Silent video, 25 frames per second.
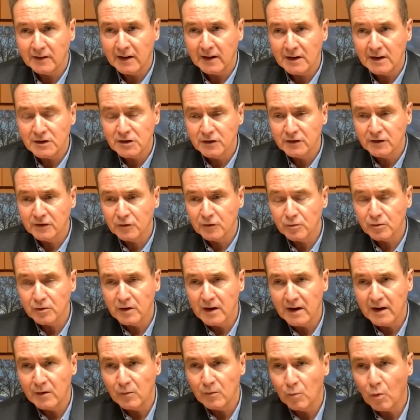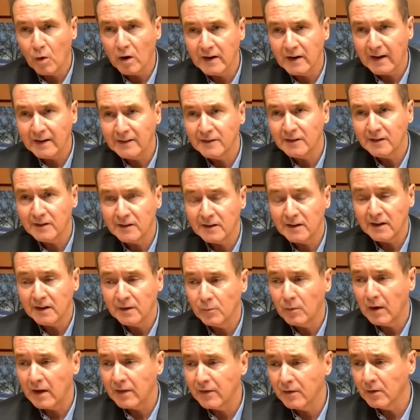and just create one entity,
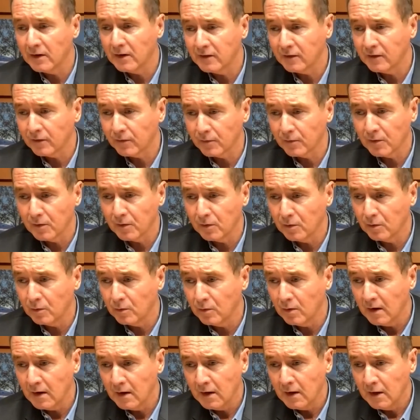whether it's through,